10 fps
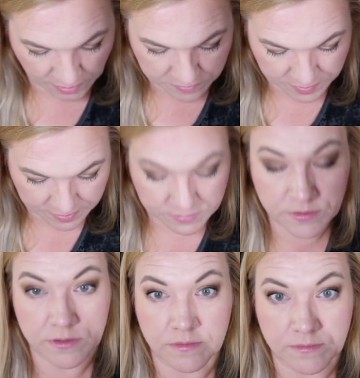I'll be able
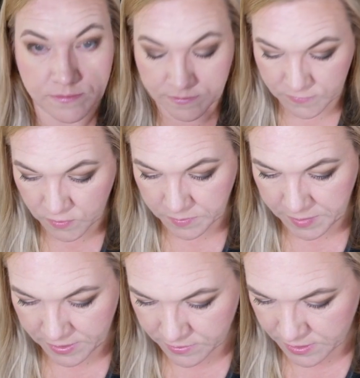to work
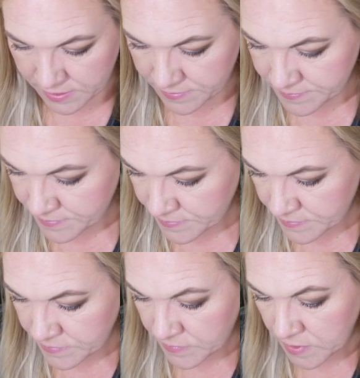better than
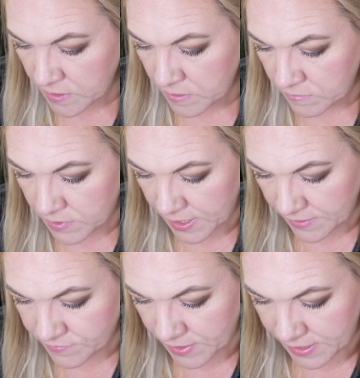what I
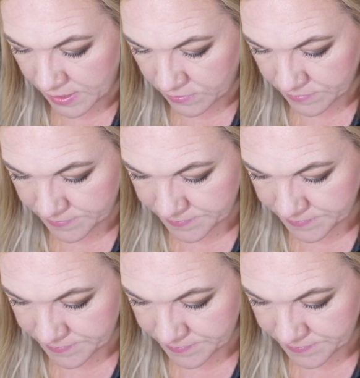have right now.